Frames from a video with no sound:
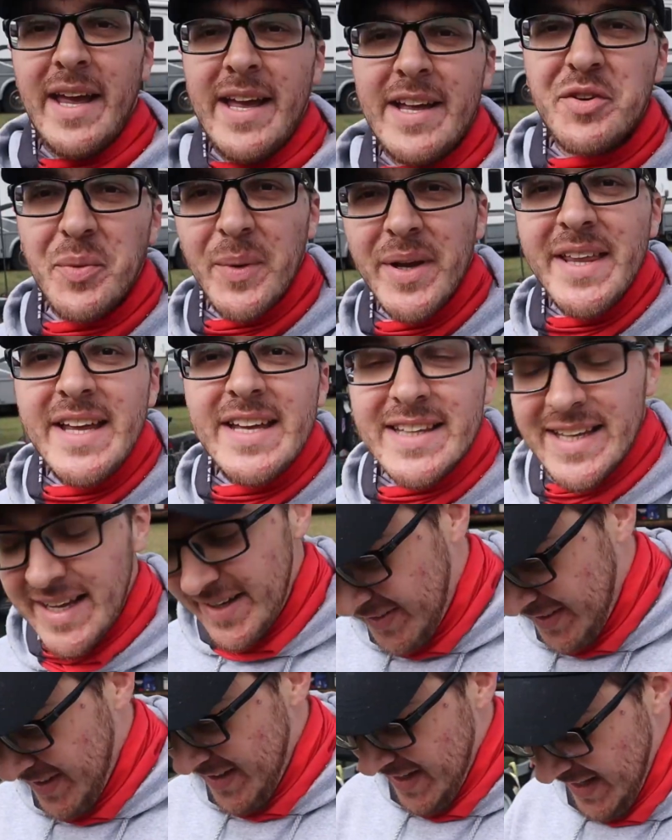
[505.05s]
a
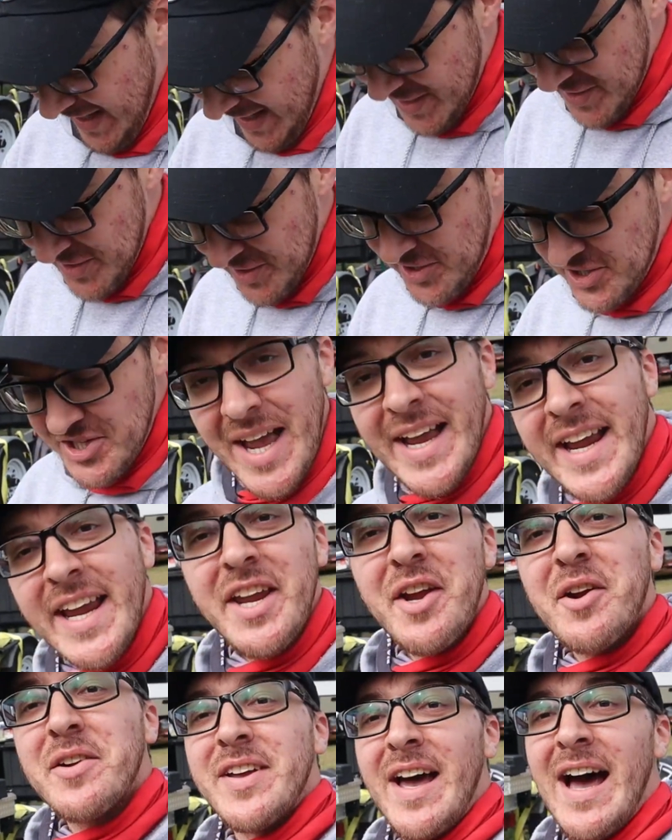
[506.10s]
lesson in checking
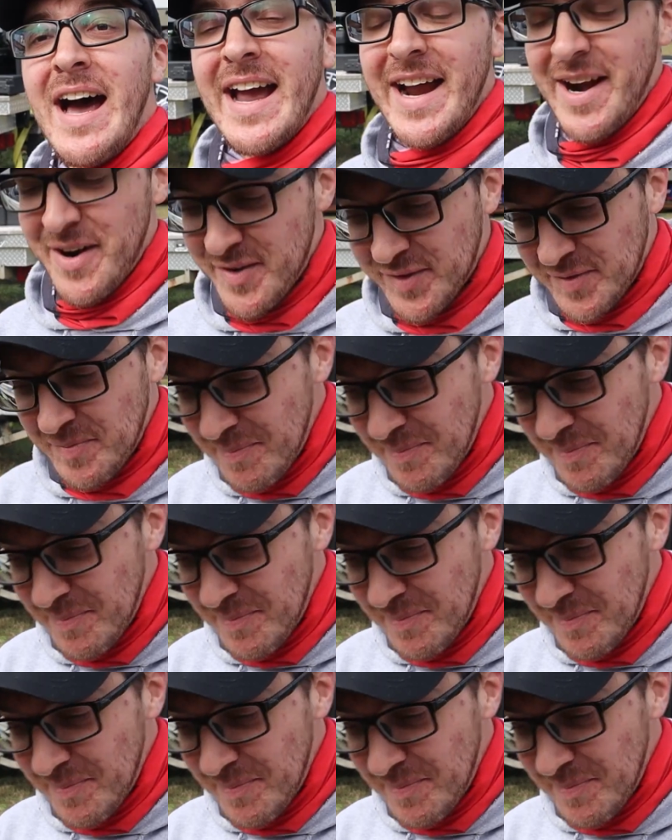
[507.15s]
your tires.